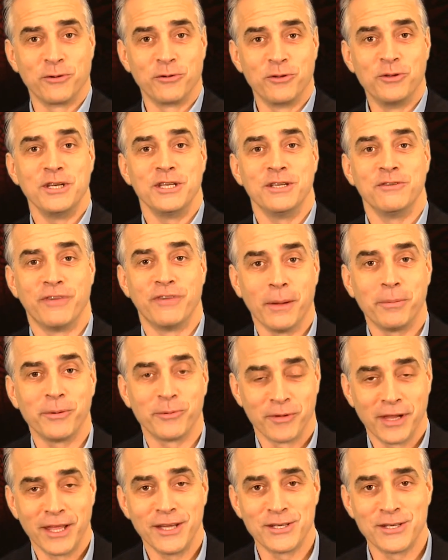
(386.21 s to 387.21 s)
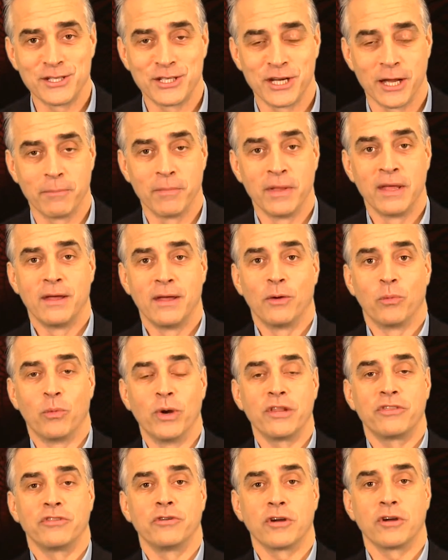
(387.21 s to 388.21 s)
You need to develop a relationship
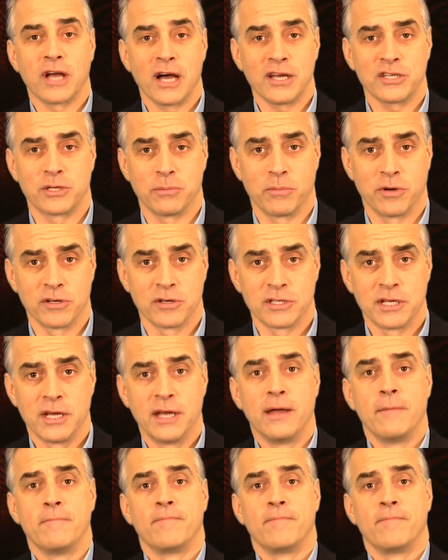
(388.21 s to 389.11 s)
with your customers.